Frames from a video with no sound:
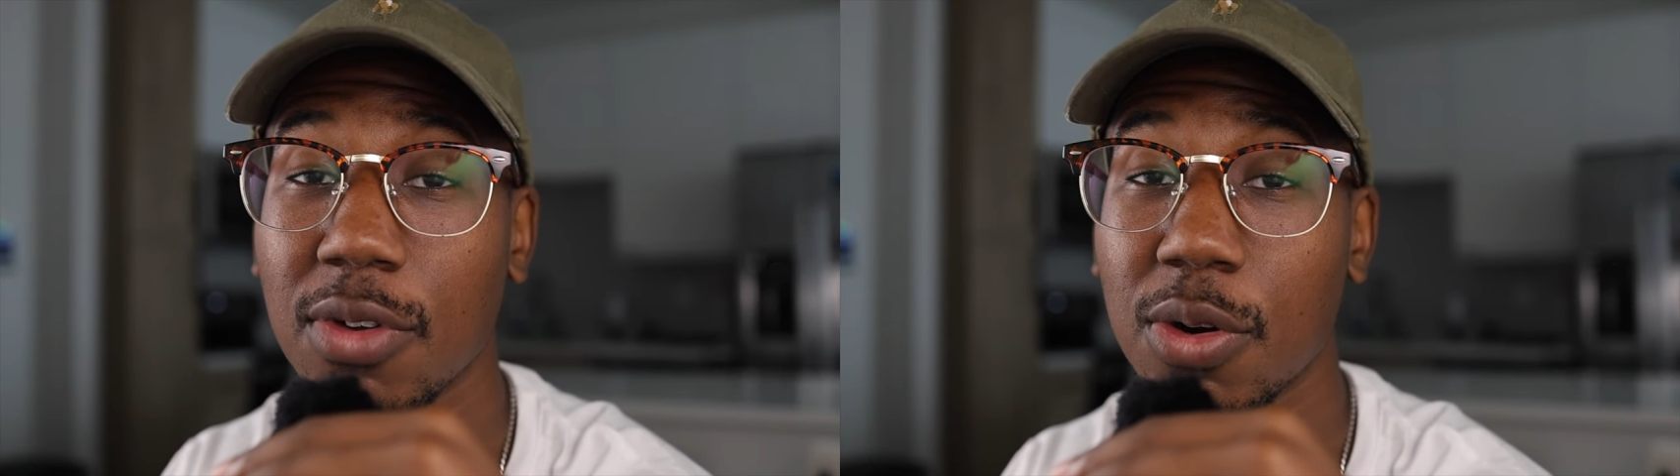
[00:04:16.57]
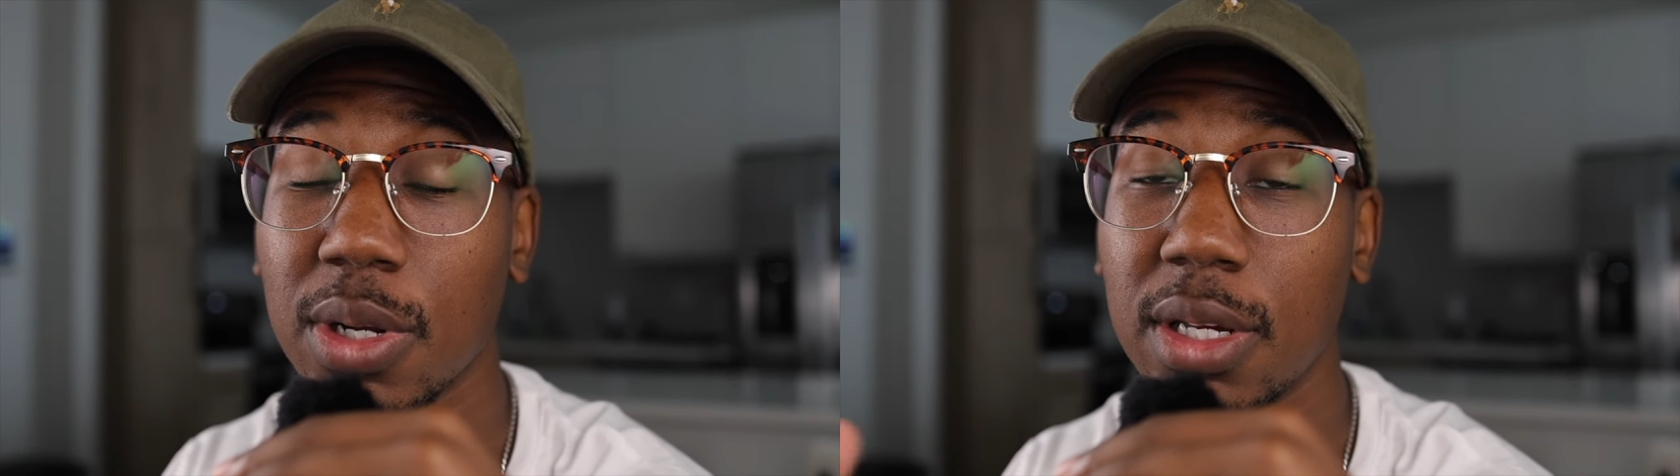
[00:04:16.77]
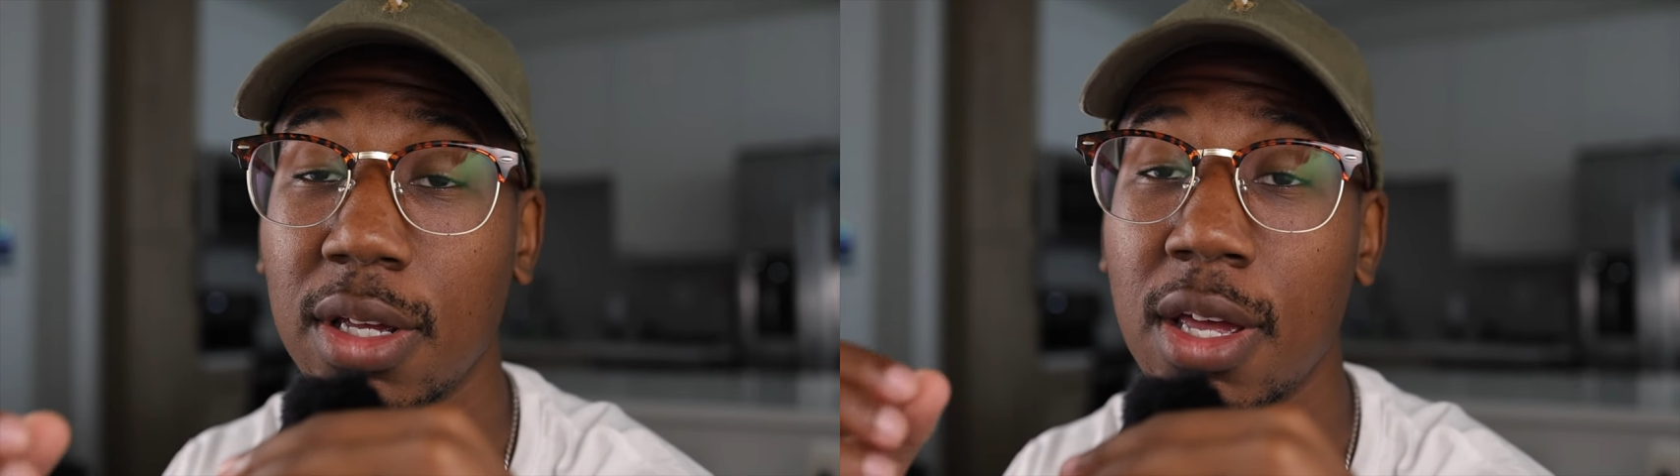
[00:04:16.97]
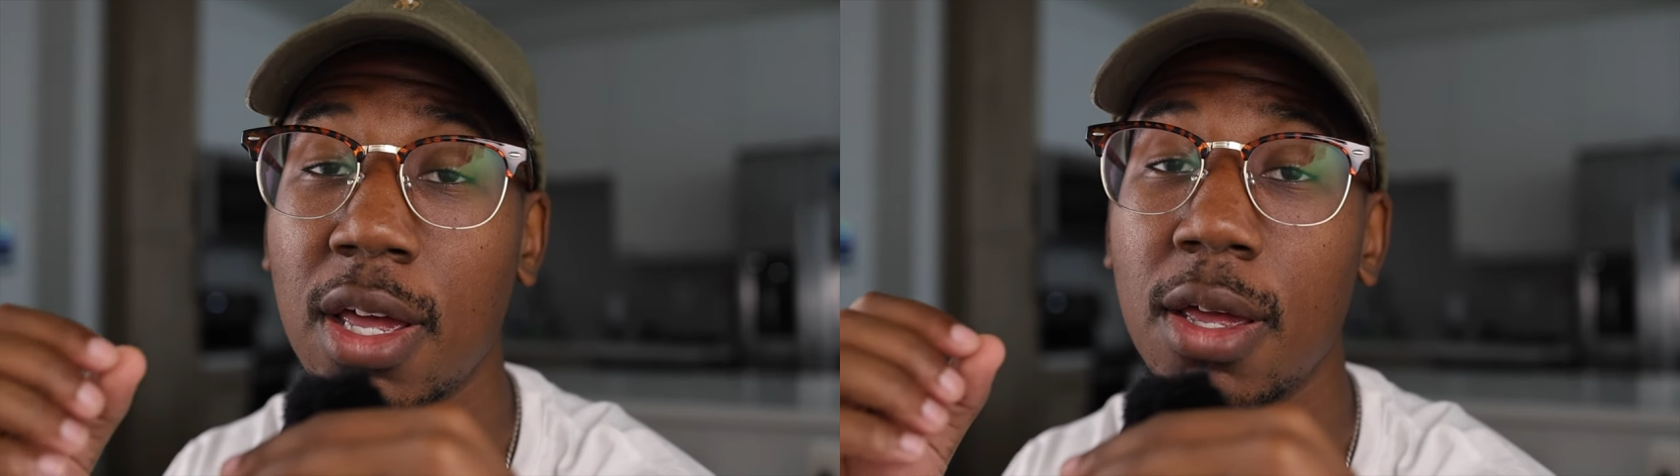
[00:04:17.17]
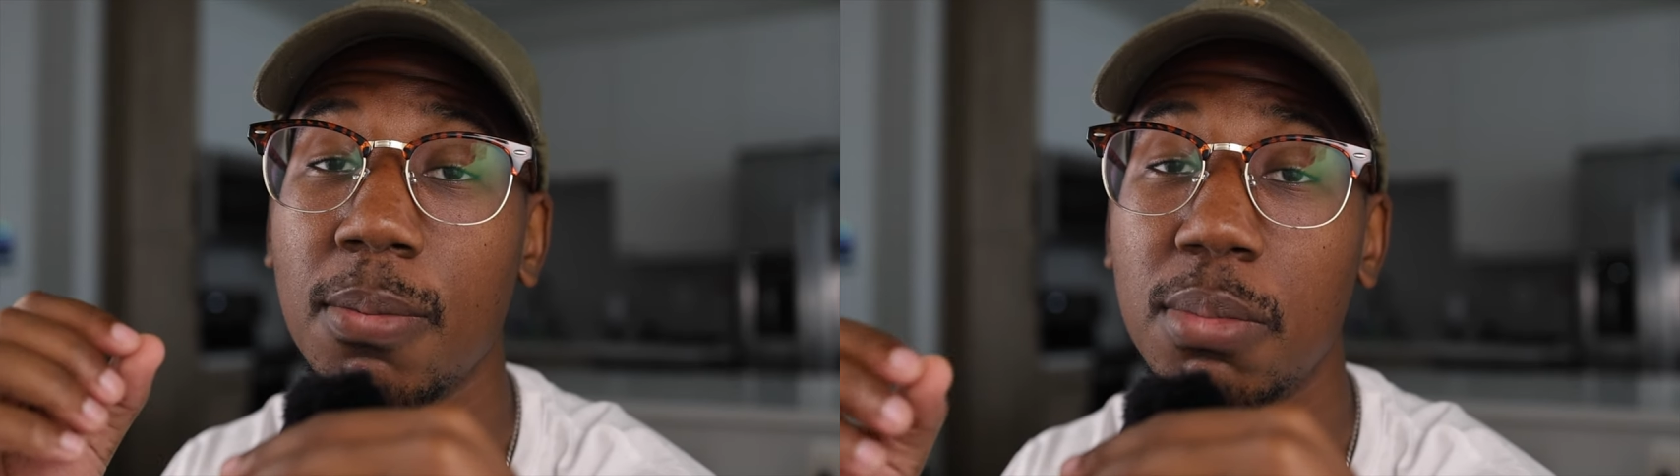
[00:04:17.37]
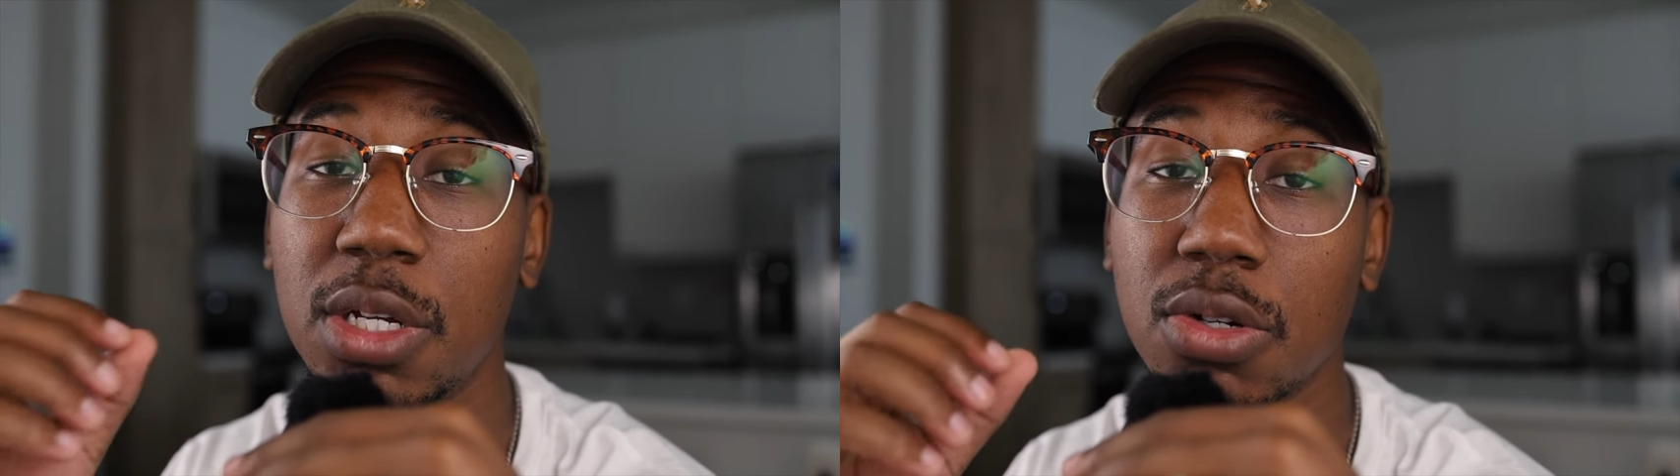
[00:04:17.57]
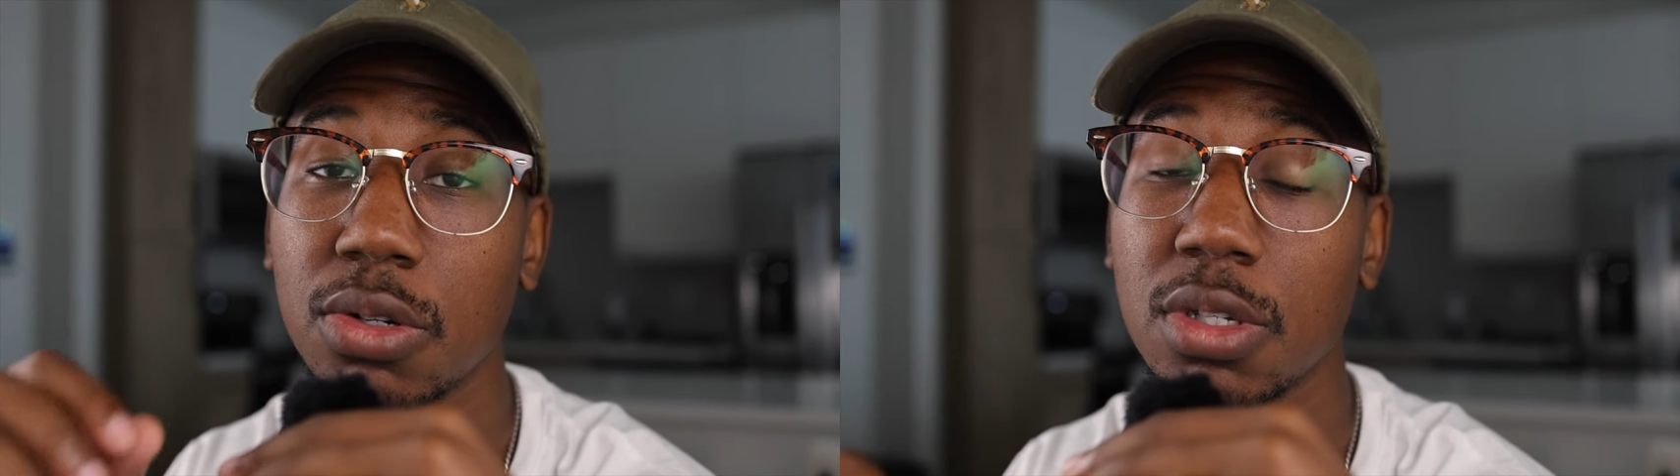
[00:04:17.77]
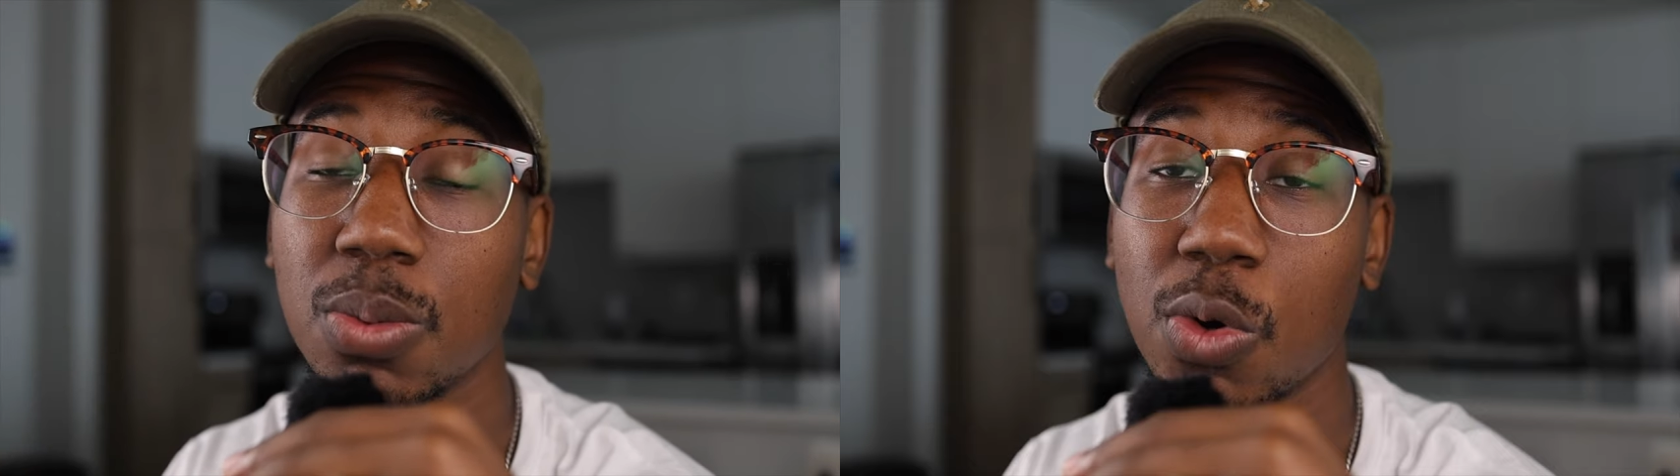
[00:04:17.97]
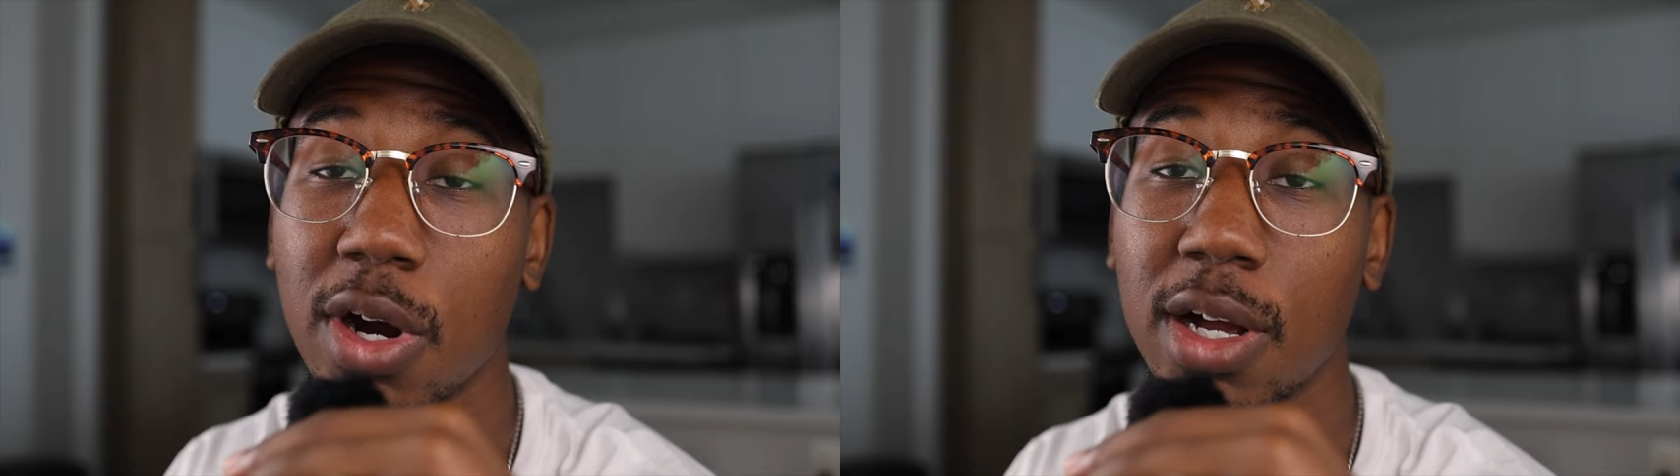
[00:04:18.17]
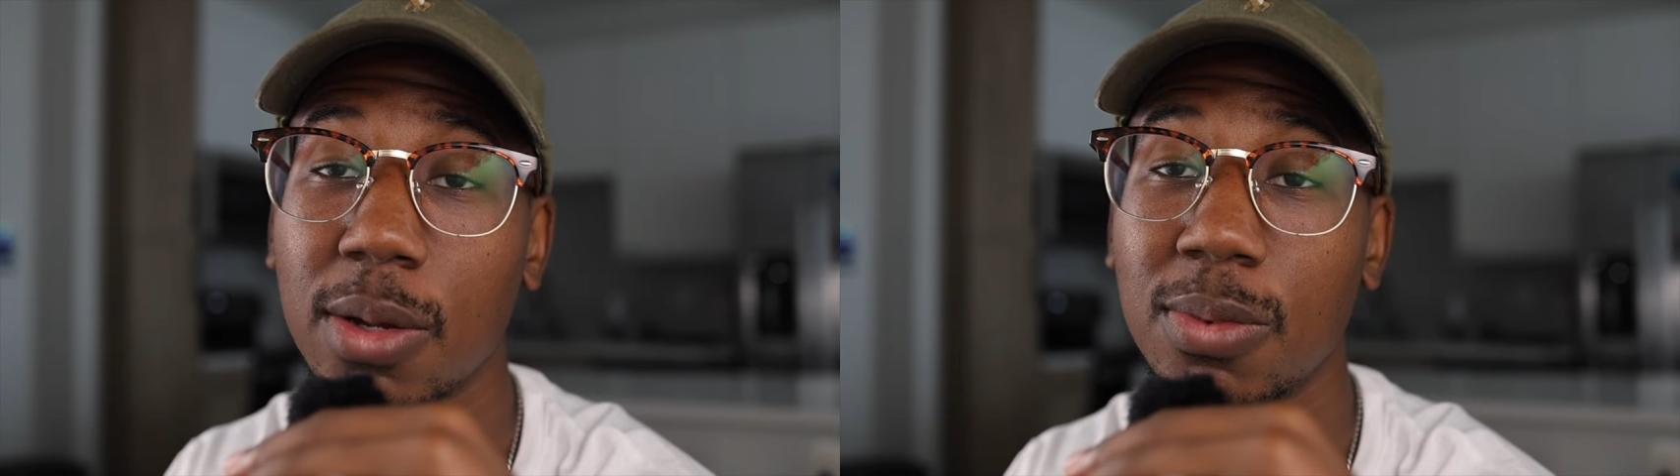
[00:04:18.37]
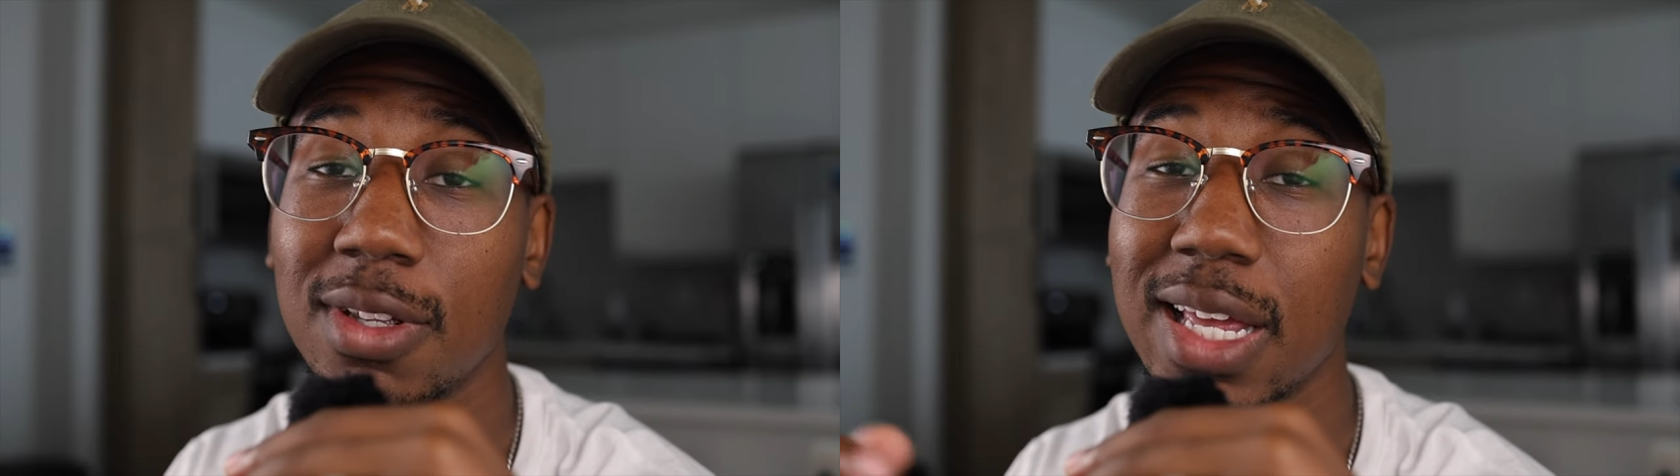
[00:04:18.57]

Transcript: already, be sure to subscribe.